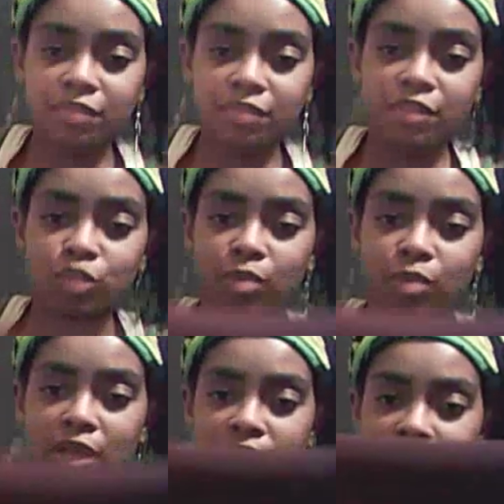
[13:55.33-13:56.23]
but the finished
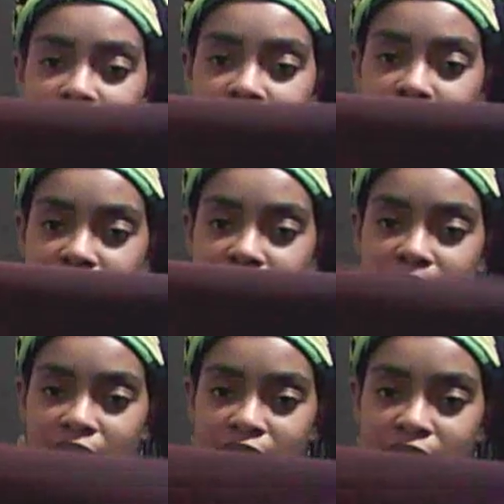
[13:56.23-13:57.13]
product is going to
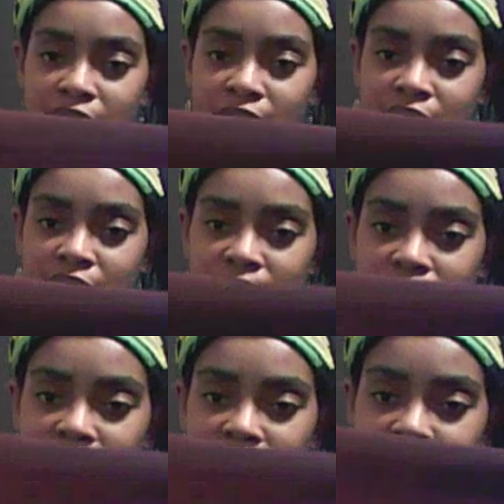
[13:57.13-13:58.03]
be
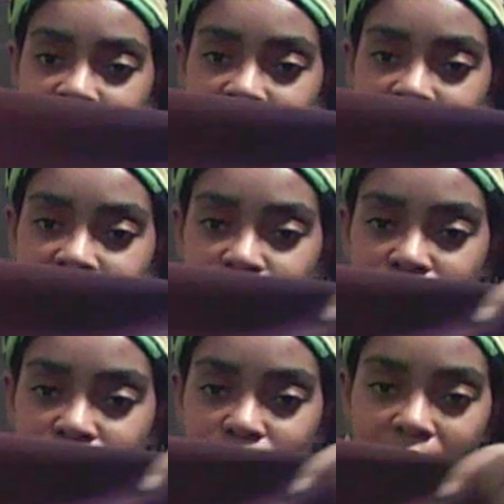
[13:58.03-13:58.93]
5
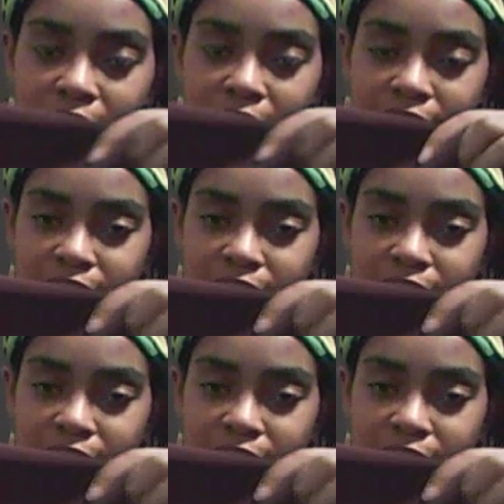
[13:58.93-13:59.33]
inches wide.